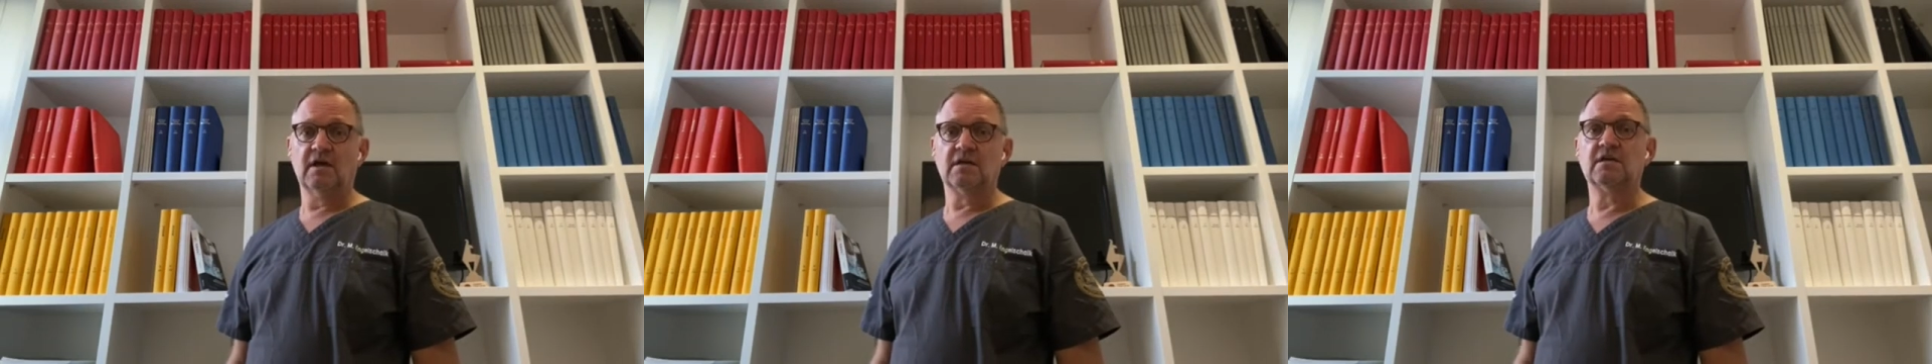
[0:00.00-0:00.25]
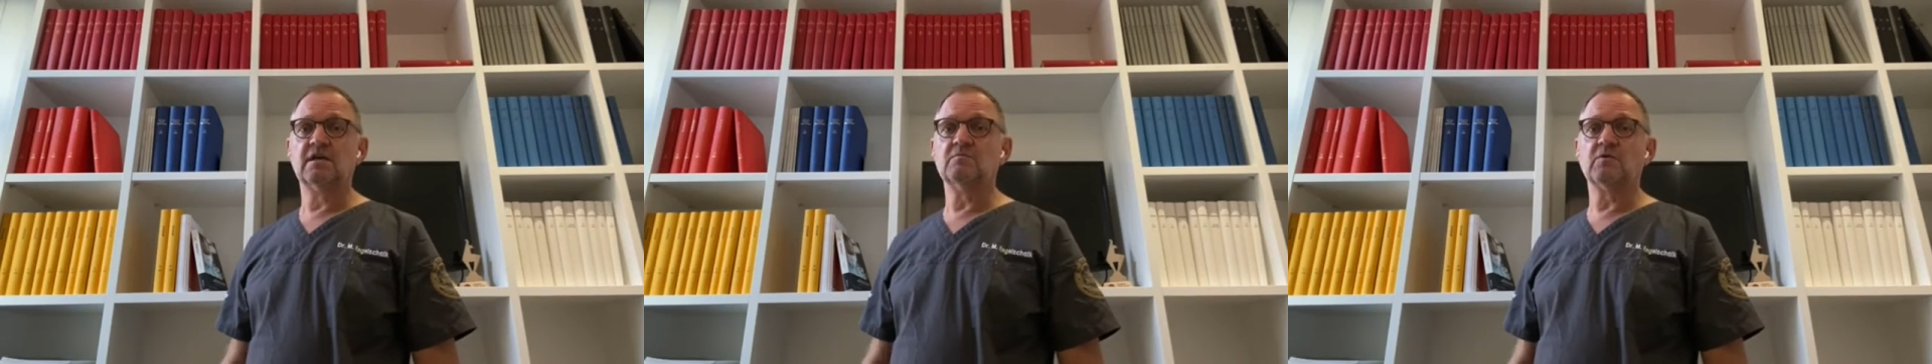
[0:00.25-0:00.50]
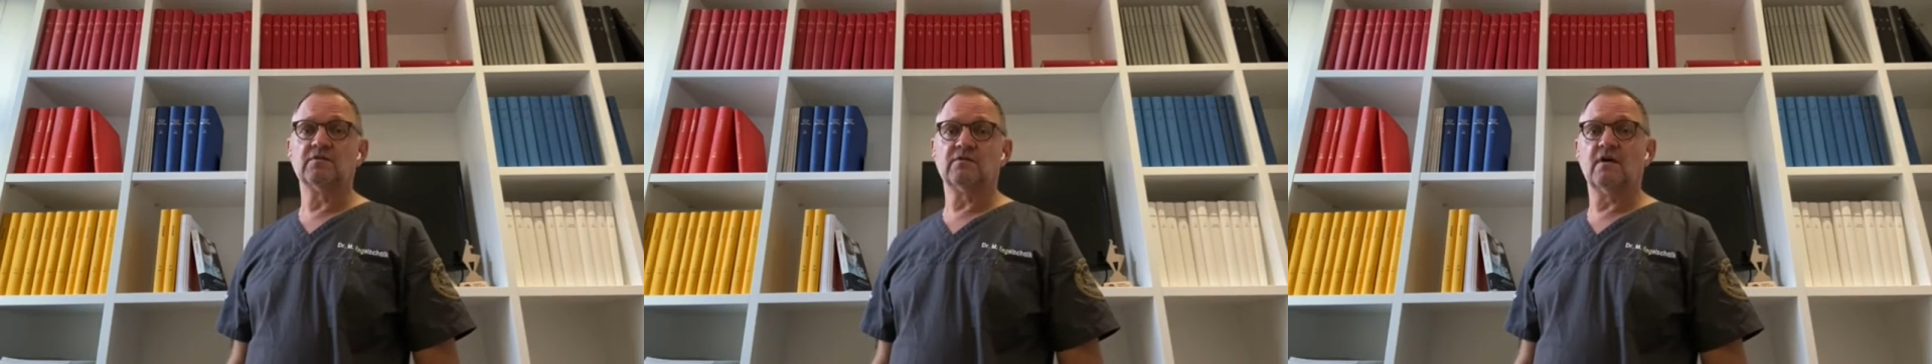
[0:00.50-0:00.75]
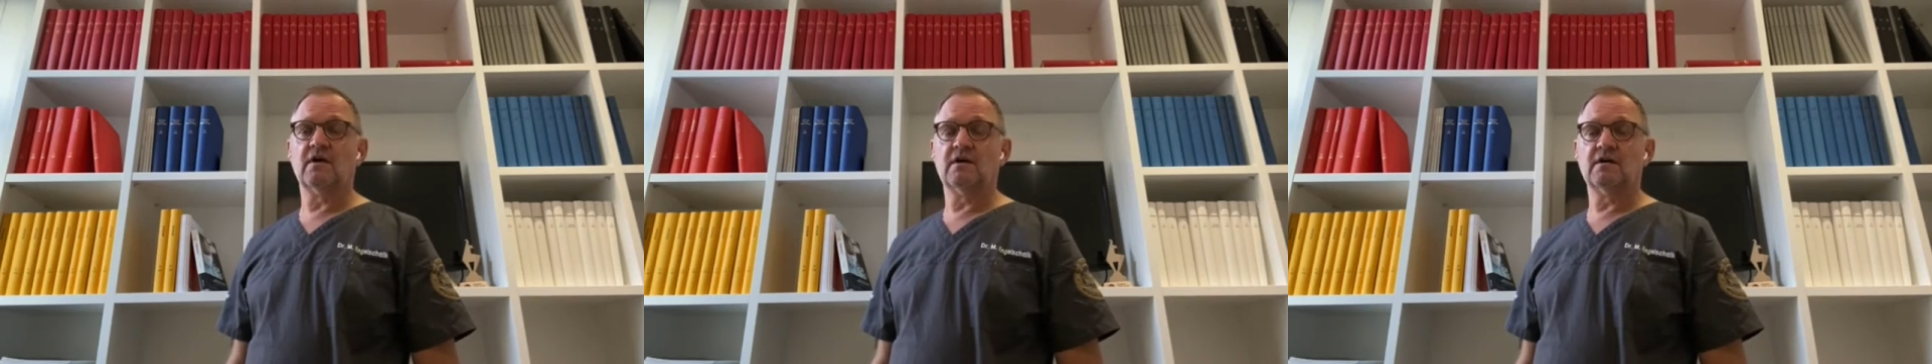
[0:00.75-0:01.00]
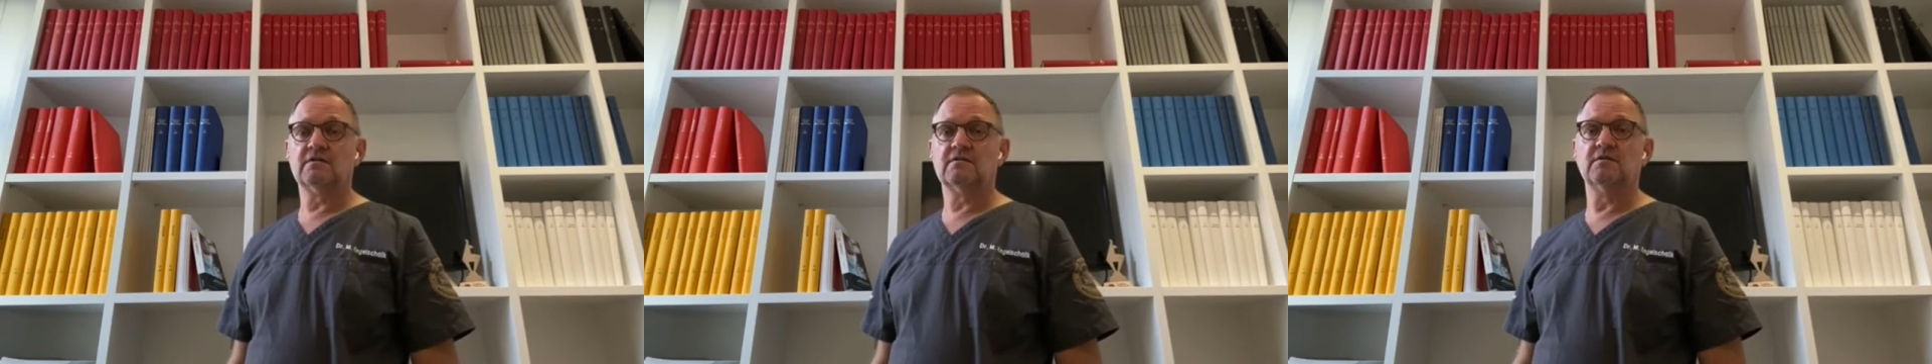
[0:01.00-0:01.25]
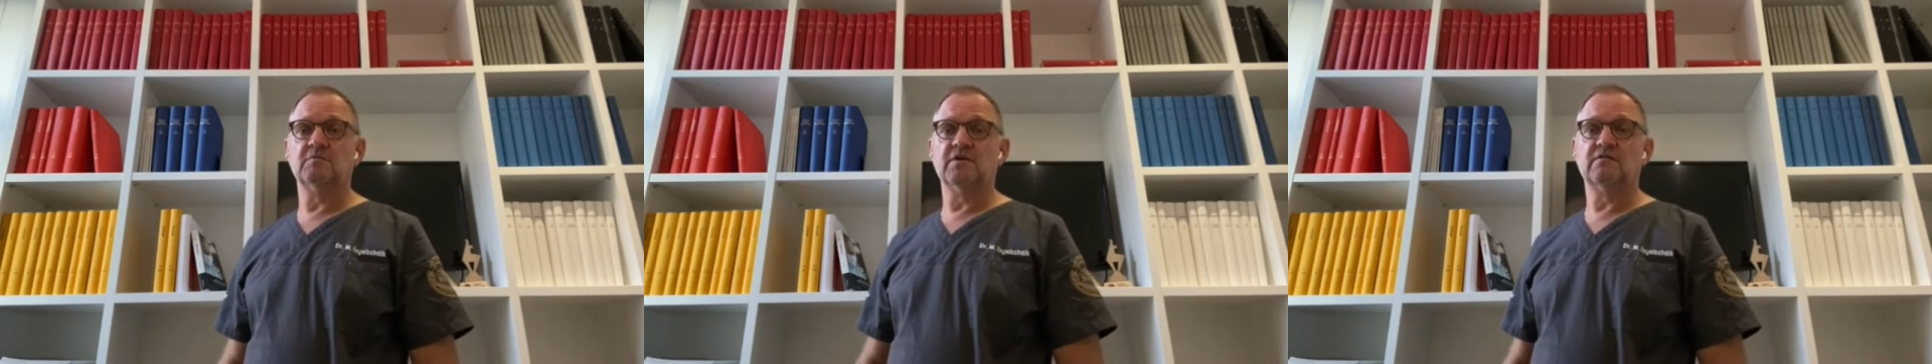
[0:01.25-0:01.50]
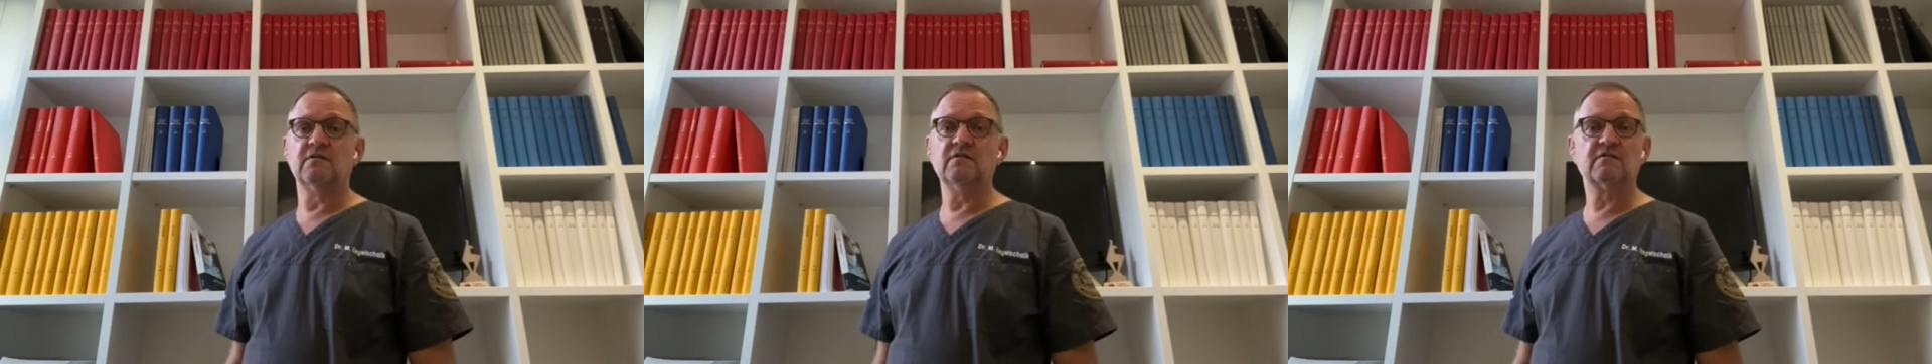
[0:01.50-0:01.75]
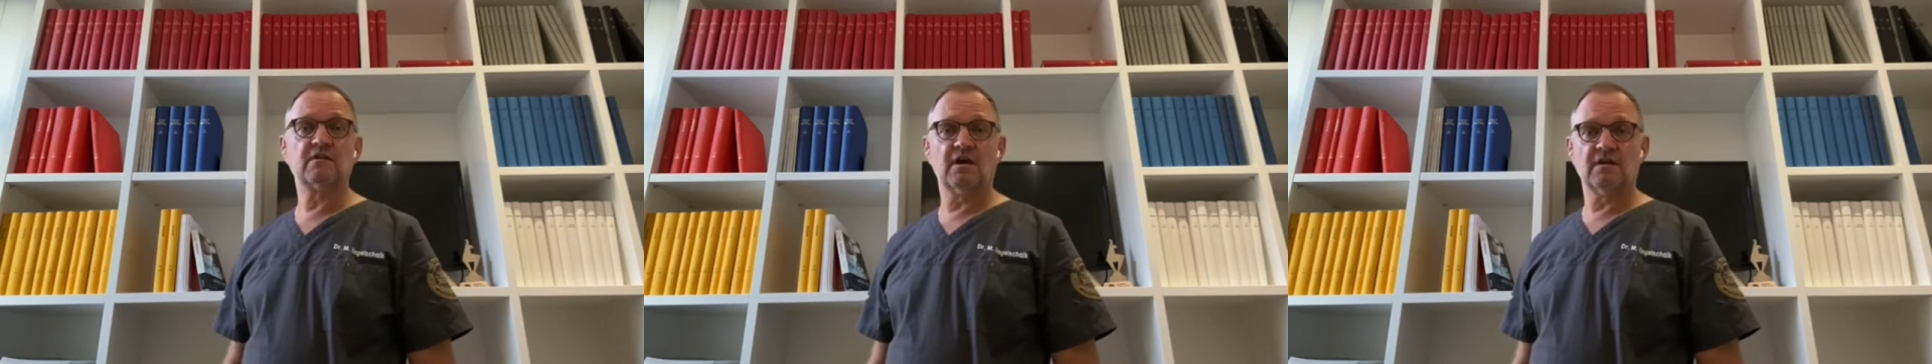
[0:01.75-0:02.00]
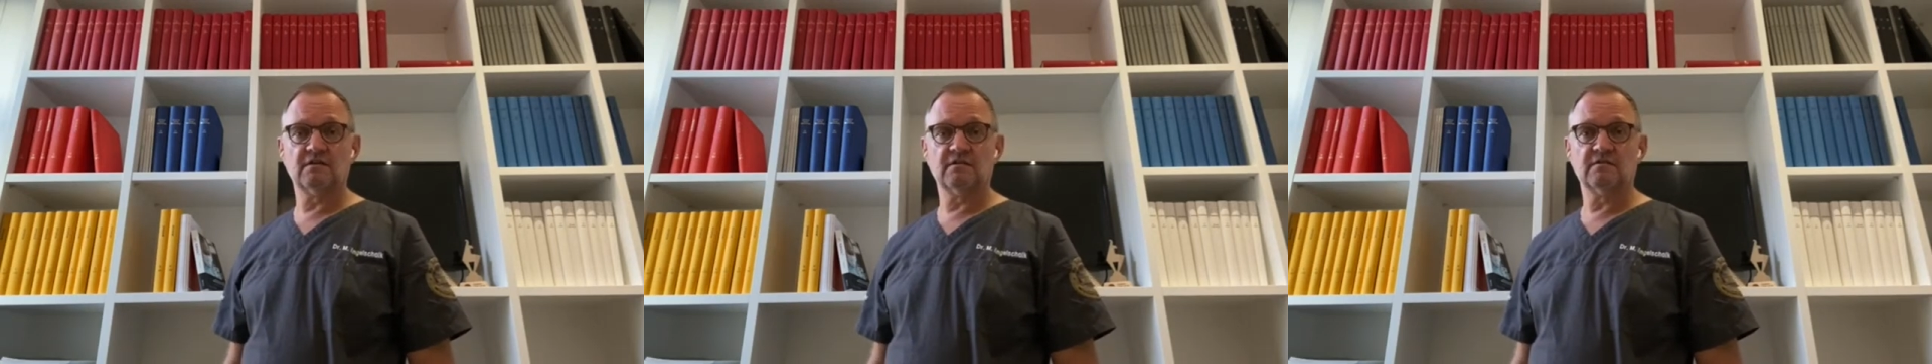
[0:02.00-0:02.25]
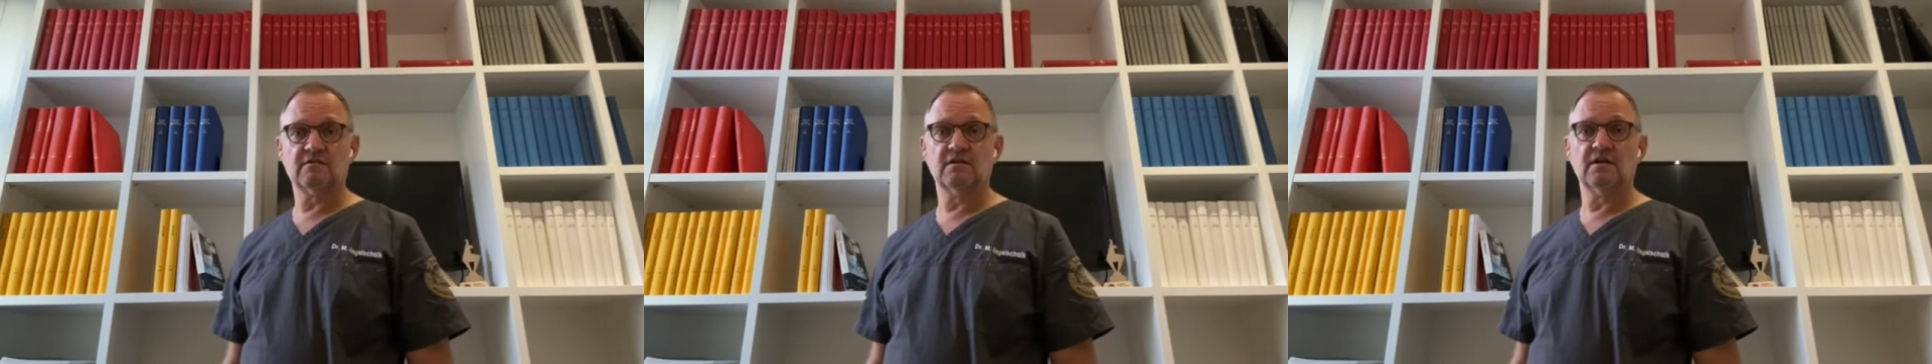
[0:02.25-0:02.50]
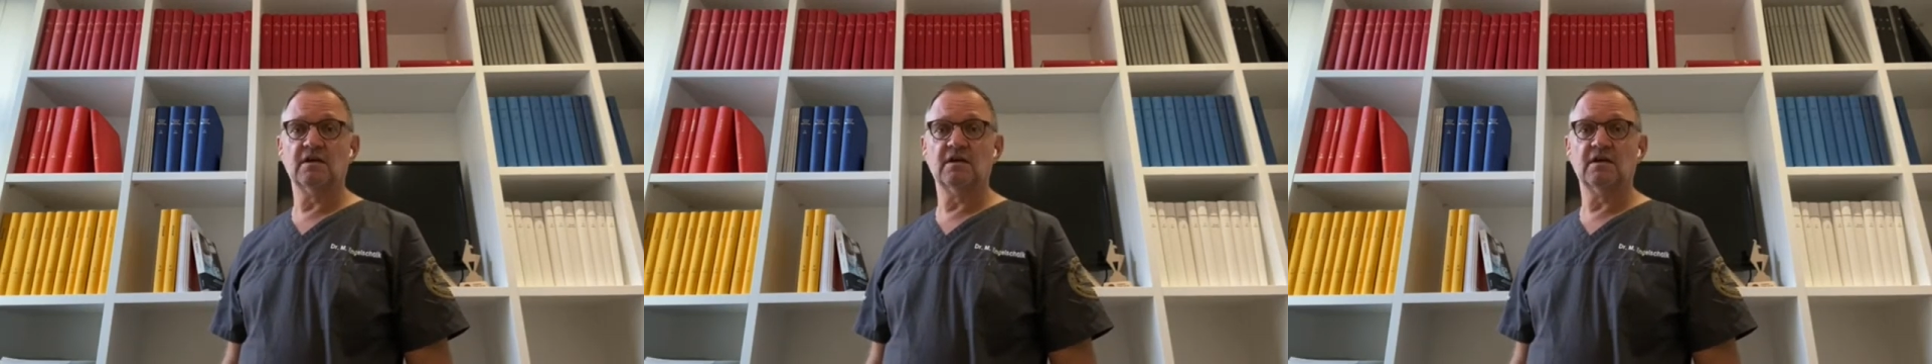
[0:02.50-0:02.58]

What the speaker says: Keywords are CBDC scans,